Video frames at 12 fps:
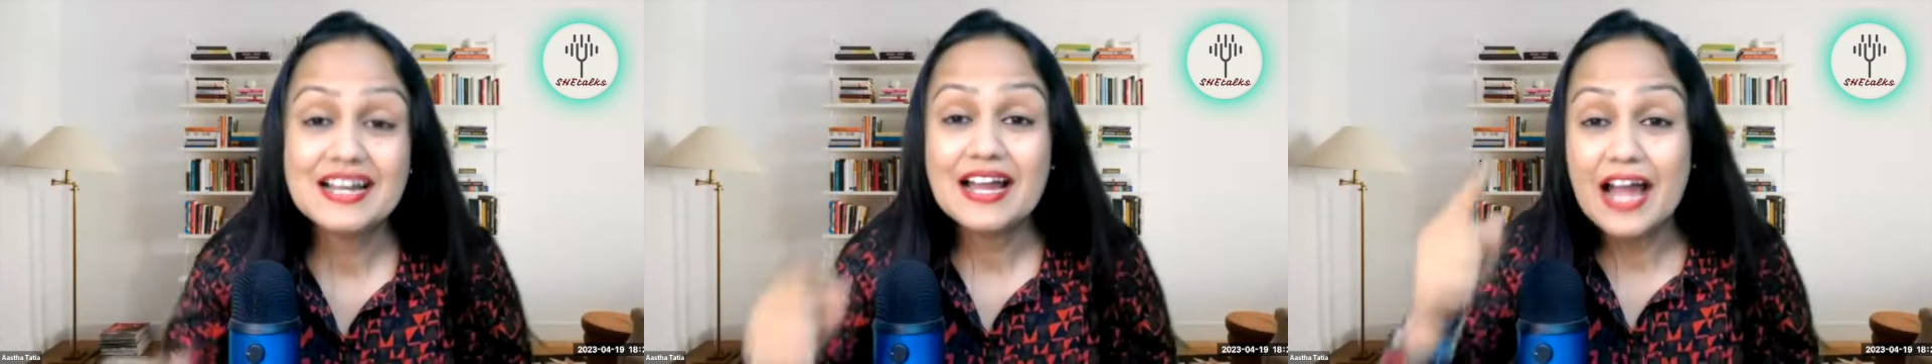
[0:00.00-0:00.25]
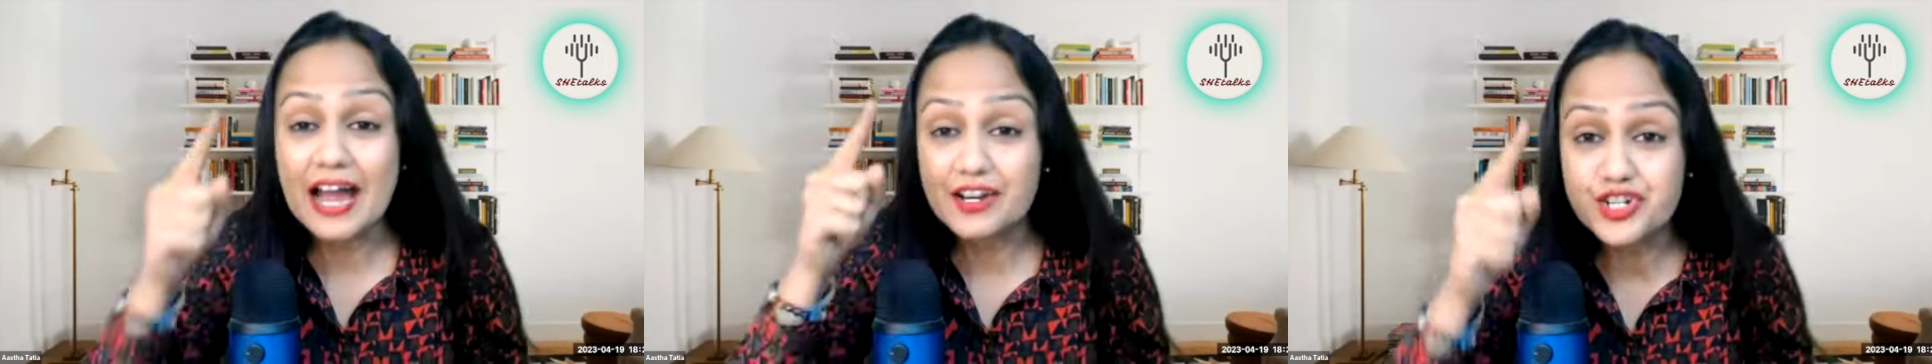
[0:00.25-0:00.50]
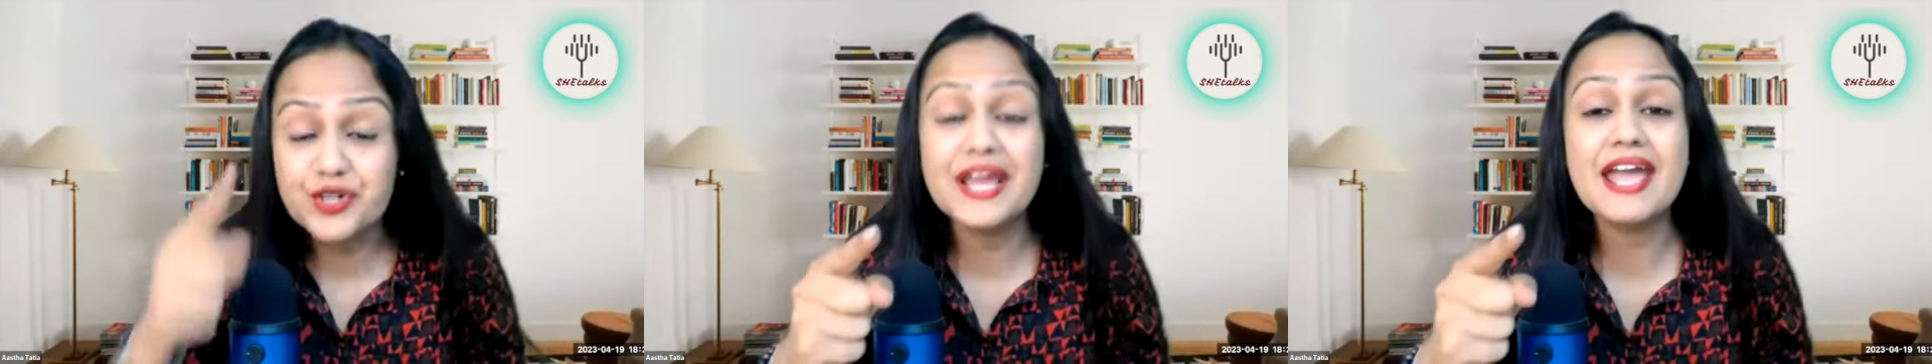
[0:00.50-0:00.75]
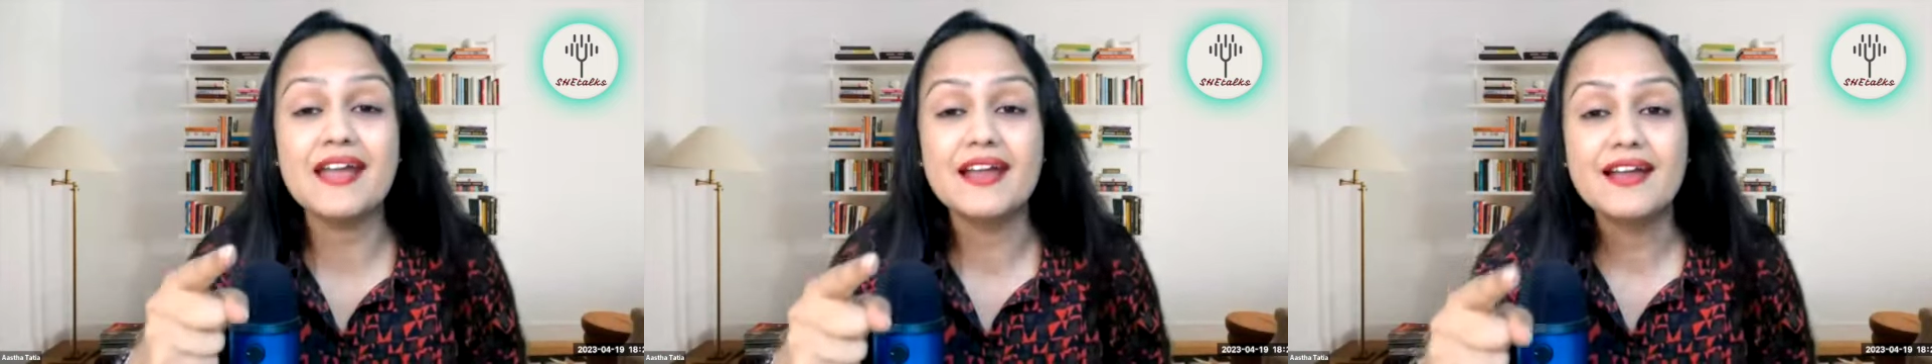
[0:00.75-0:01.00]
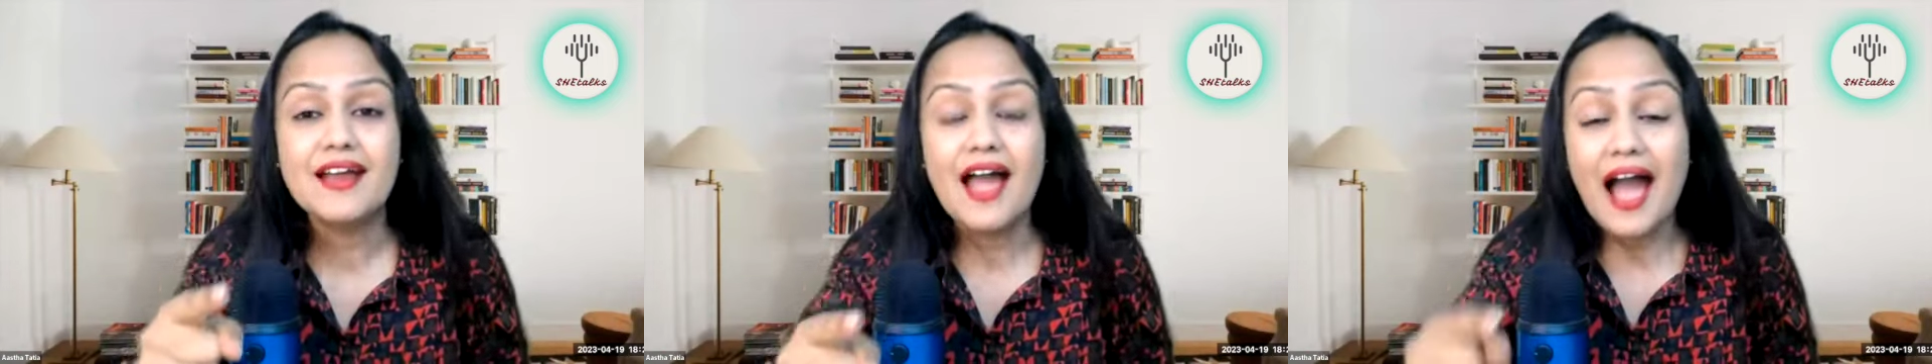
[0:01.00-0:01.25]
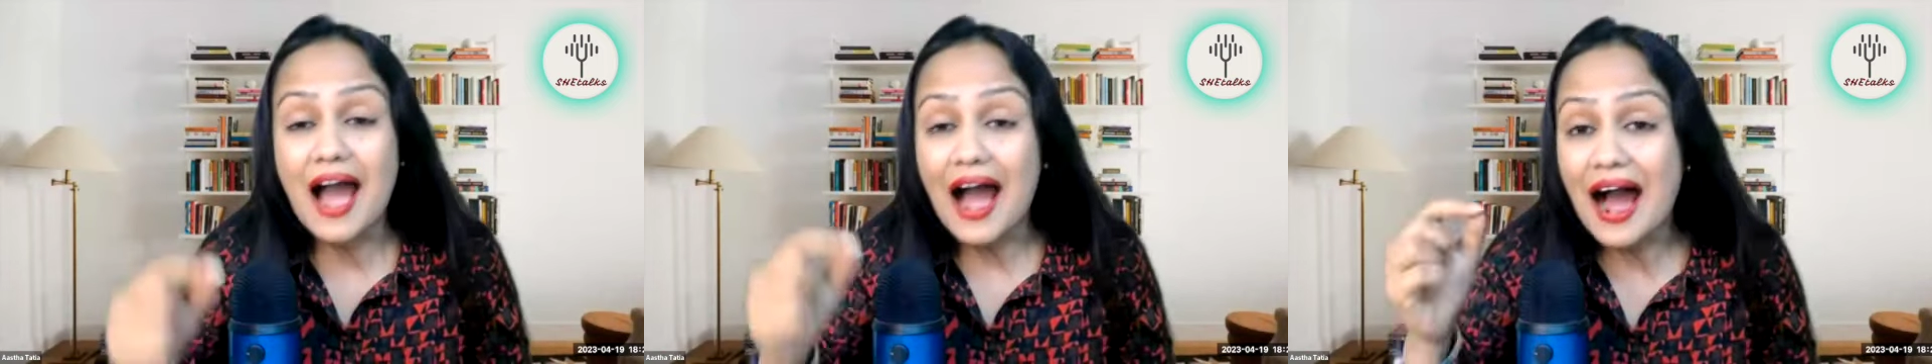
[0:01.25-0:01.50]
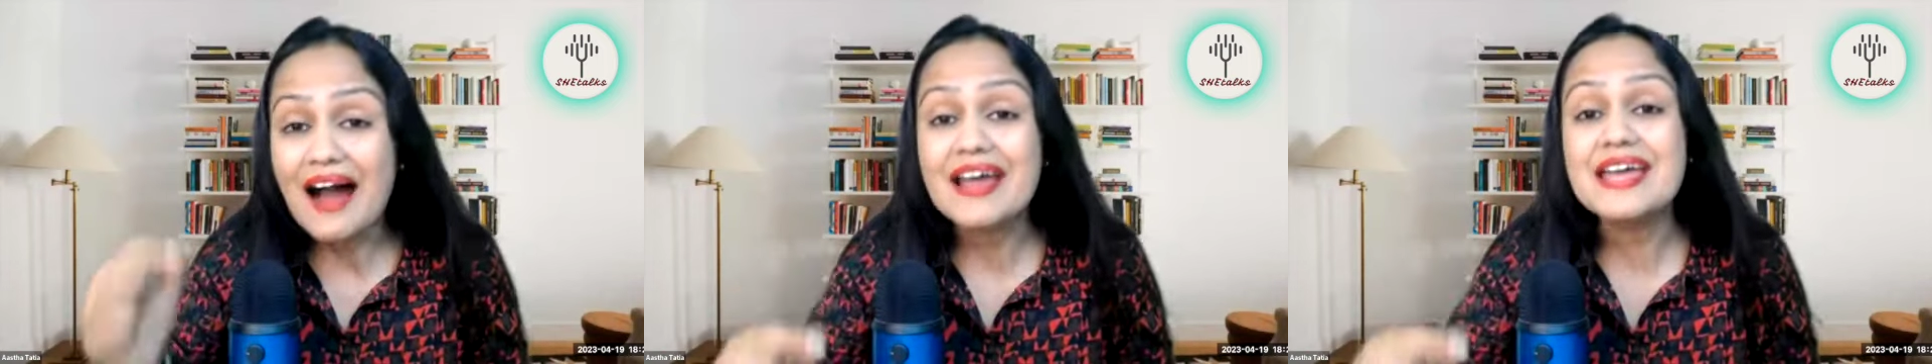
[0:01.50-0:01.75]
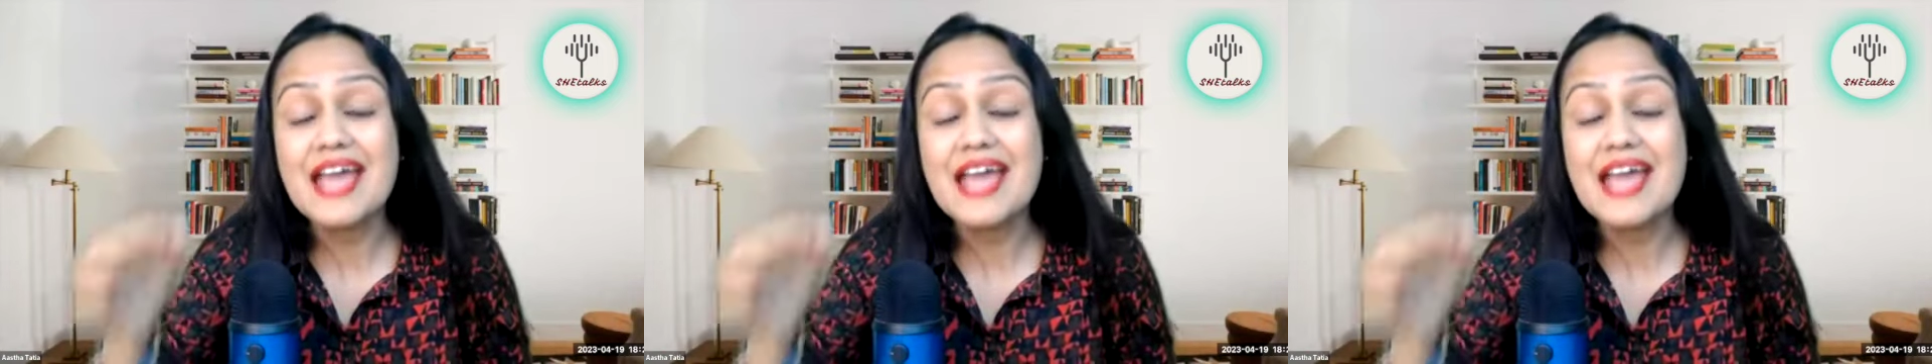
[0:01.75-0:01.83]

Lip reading: And today, I